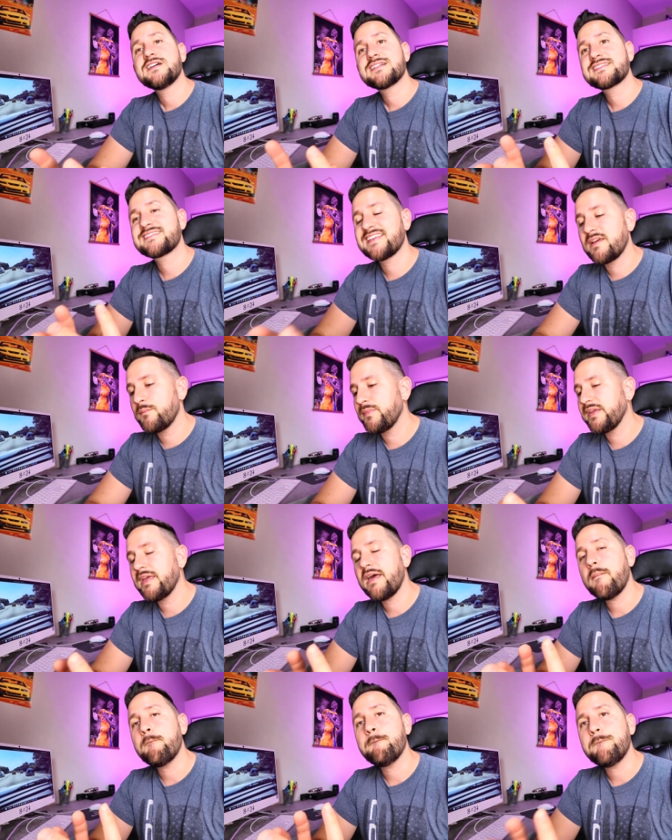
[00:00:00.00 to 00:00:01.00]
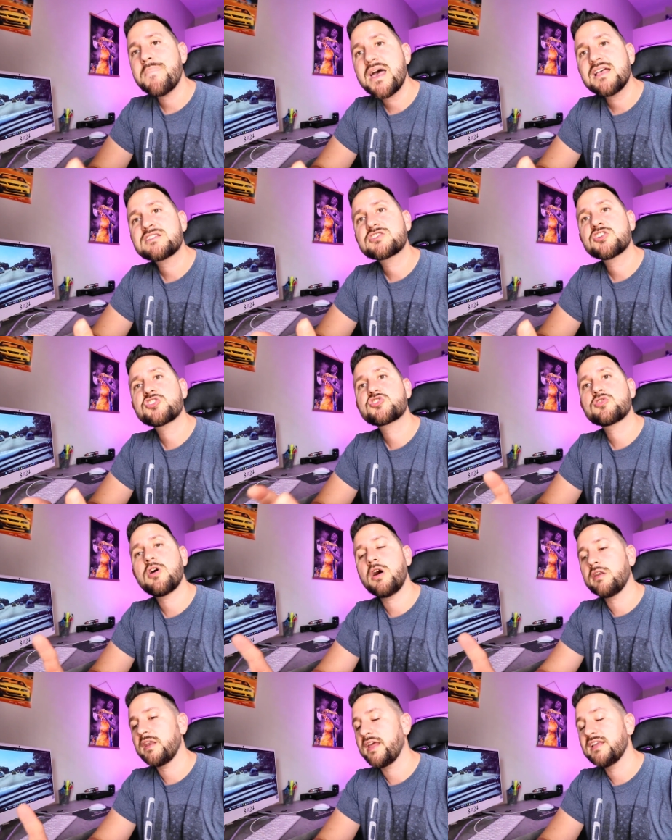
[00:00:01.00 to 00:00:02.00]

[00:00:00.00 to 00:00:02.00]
send me a message on